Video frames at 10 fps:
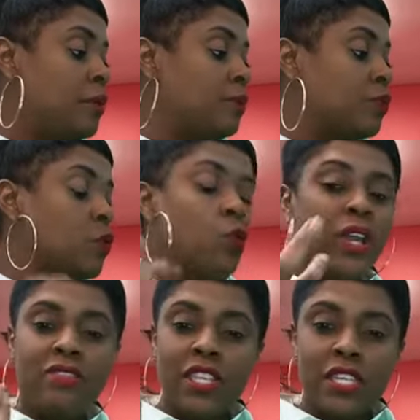
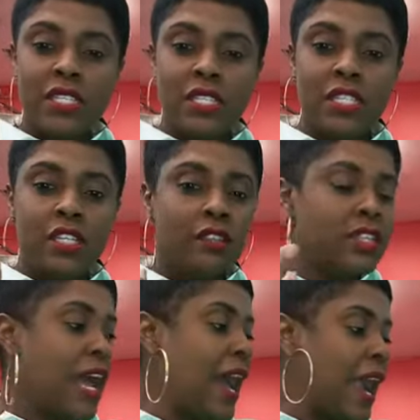with this, the
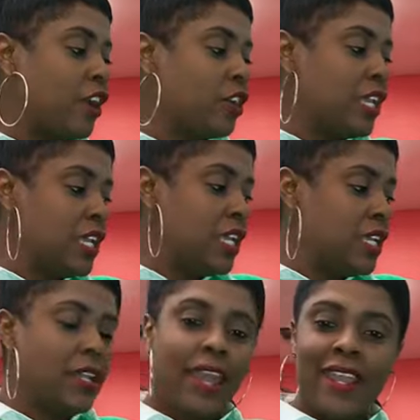higher the heat,
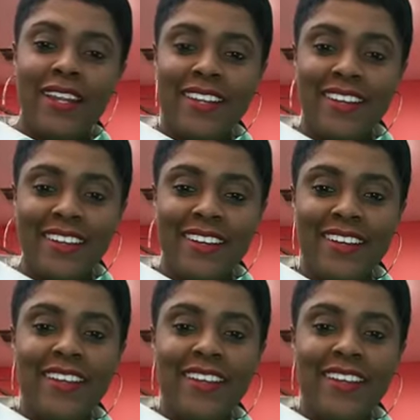hey Linda,